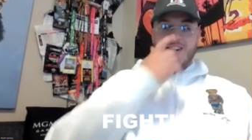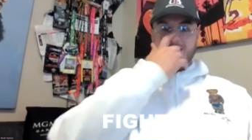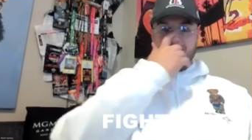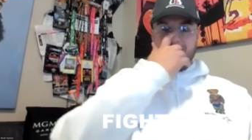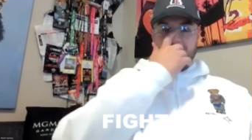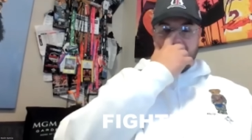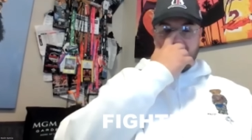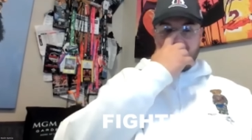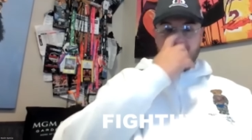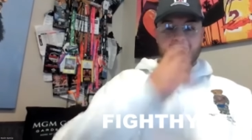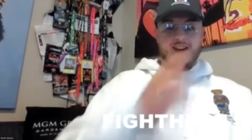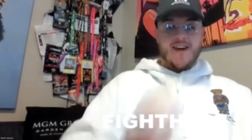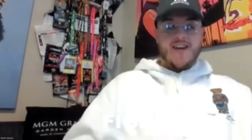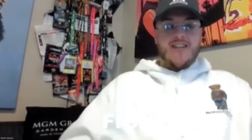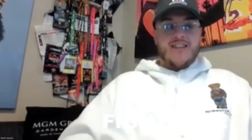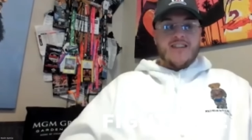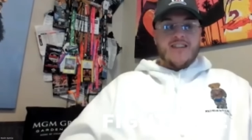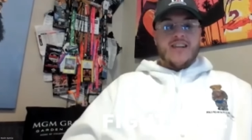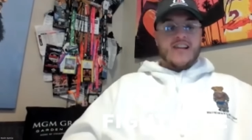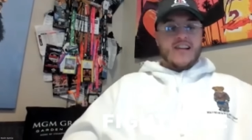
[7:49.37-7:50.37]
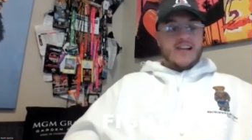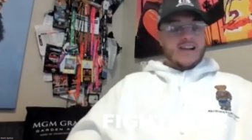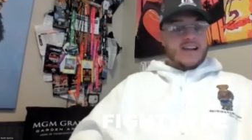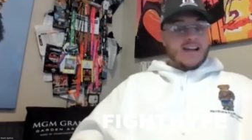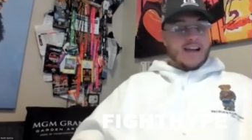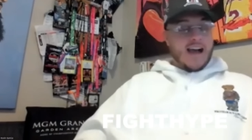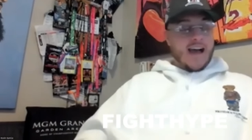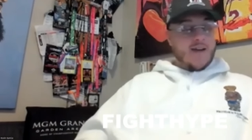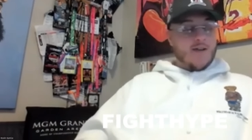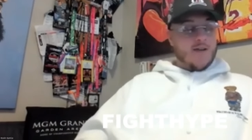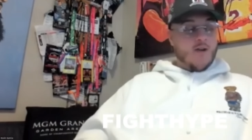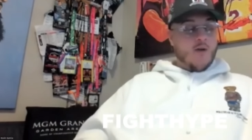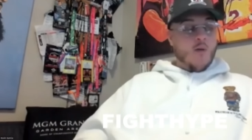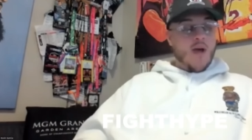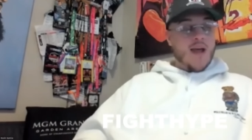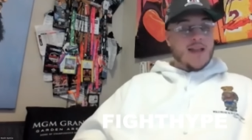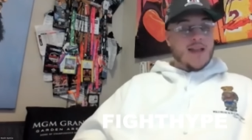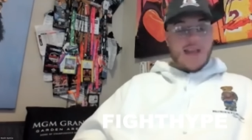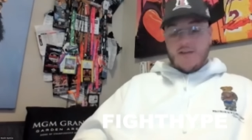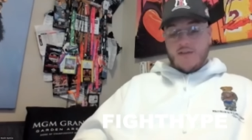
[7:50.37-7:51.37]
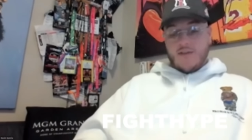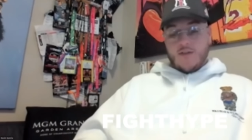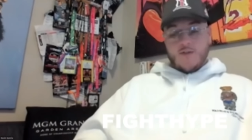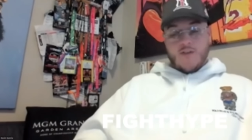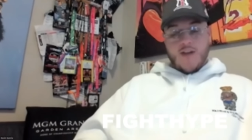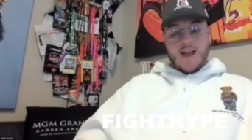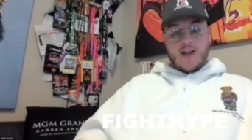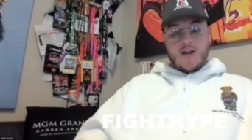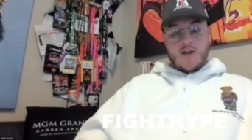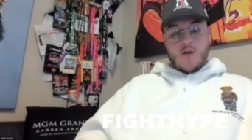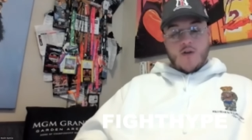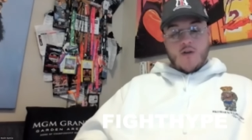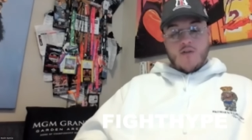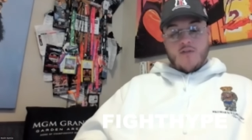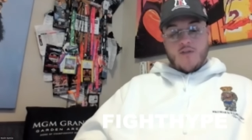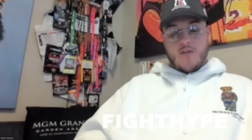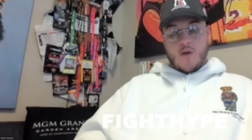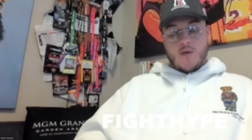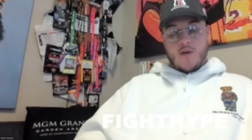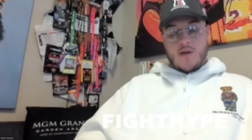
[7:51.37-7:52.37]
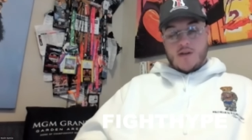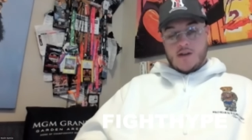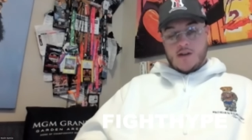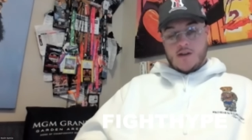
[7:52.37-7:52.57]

You never know. I don't know where Devin's fighting going forward.